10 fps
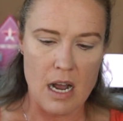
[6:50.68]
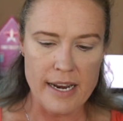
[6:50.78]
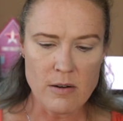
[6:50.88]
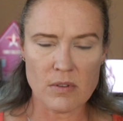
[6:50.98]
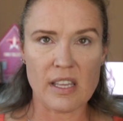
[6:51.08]

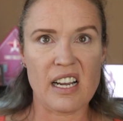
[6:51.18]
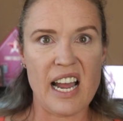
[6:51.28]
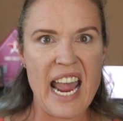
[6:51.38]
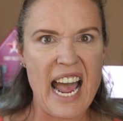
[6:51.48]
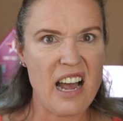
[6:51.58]
I don't think I
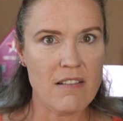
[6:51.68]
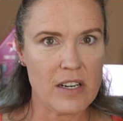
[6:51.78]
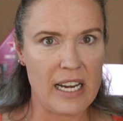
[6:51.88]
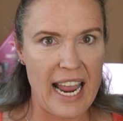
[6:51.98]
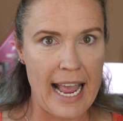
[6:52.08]
have
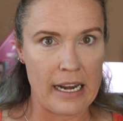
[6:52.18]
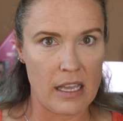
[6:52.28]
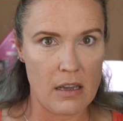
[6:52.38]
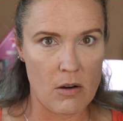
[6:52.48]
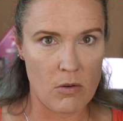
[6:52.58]
an,
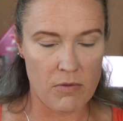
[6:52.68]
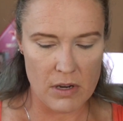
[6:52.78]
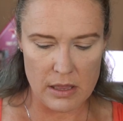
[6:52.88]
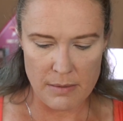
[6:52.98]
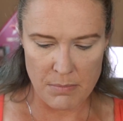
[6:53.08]
any
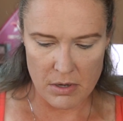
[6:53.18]
Ofra lip